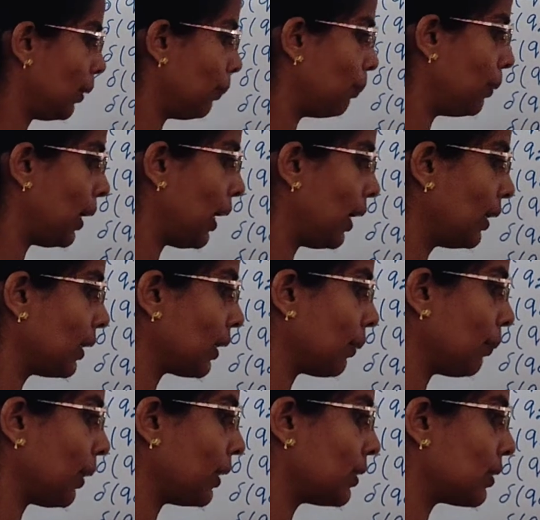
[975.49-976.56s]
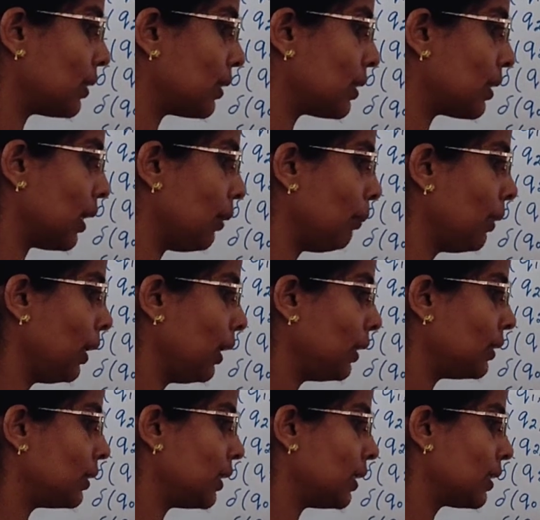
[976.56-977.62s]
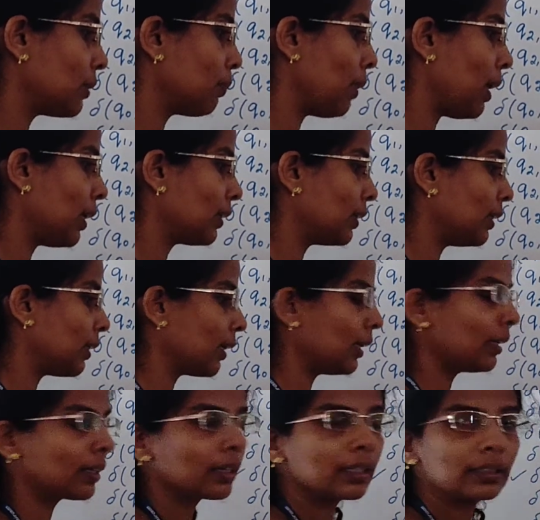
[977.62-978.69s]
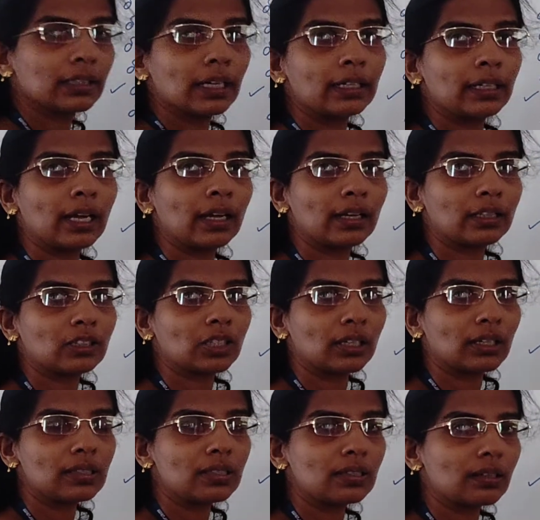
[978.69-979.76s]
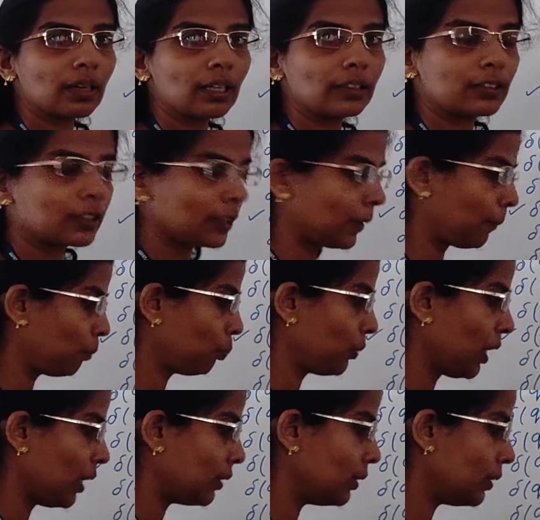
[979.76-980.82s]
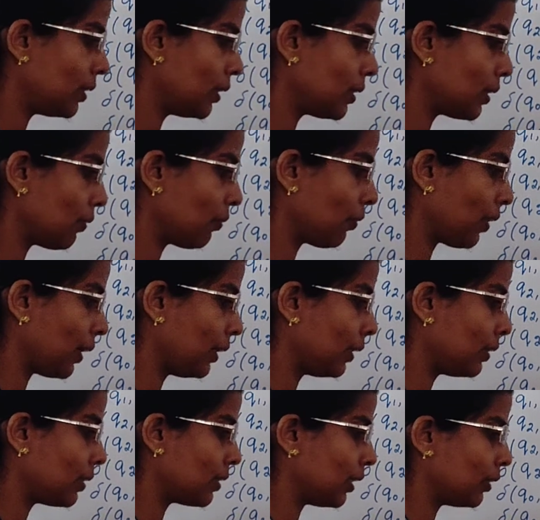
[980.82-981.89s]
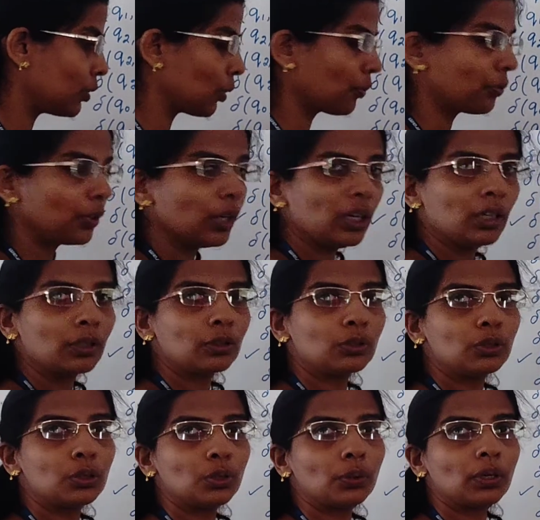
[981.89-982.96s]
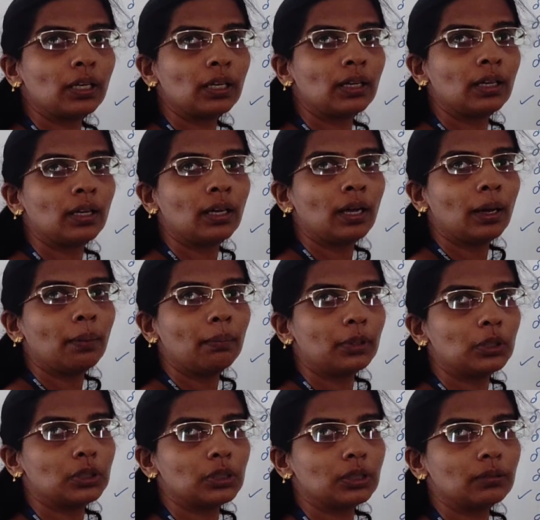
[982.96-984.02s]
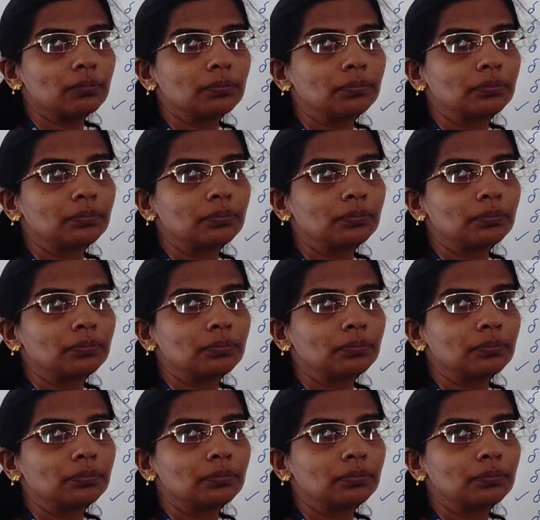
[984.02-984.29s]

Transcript: Blank remains the same. Just mark the read write head direction as right. This is the final state of your Turing machine.